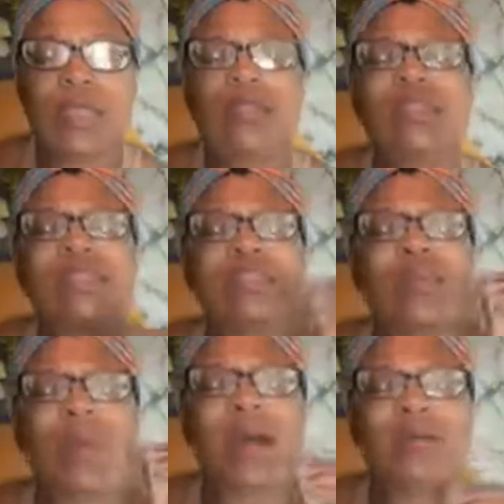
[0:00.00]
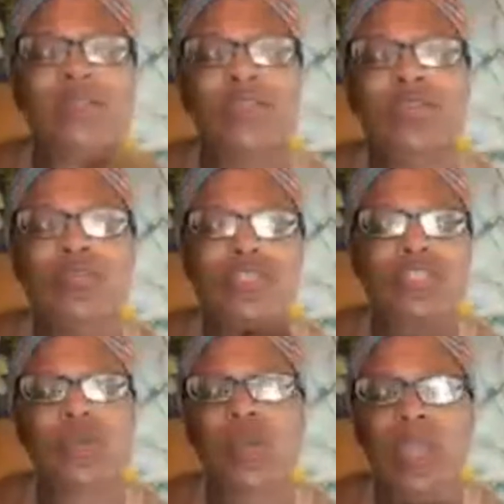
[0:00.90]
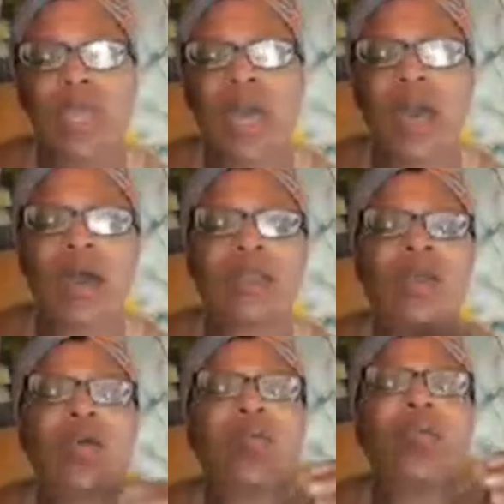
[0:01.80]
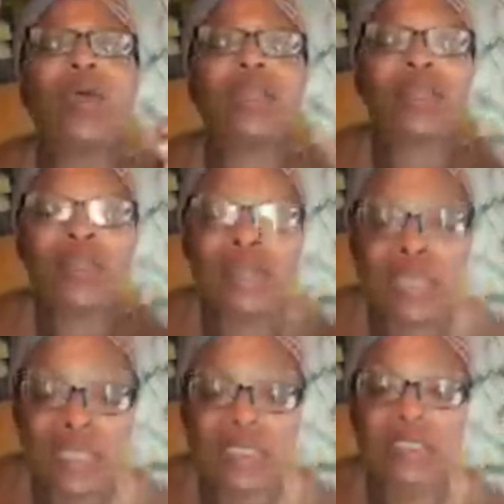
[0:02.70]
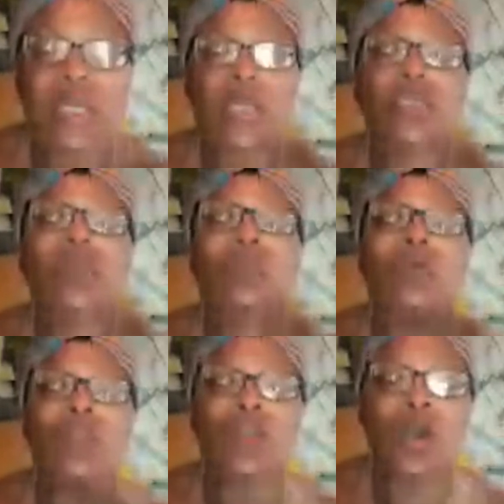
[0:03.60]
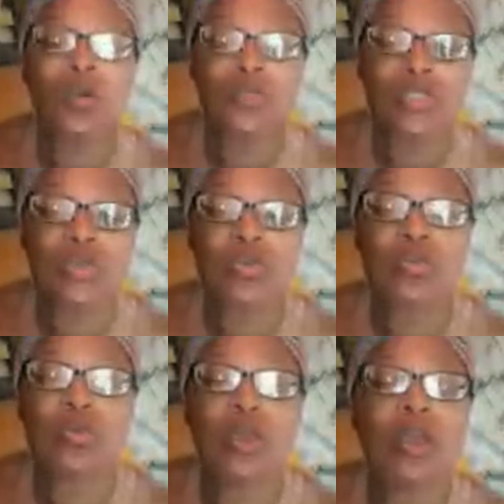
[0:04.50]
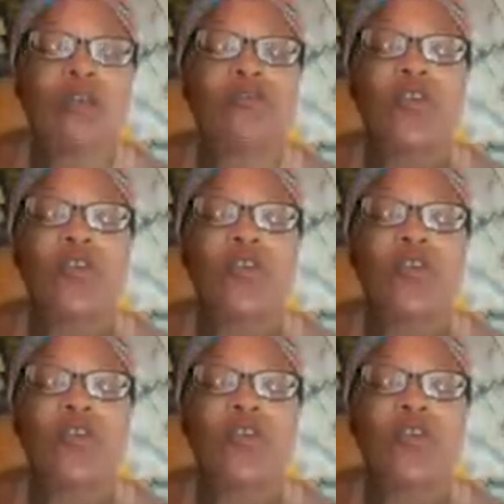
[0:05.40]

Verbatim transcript: This is about you showing God what lengths you would go to for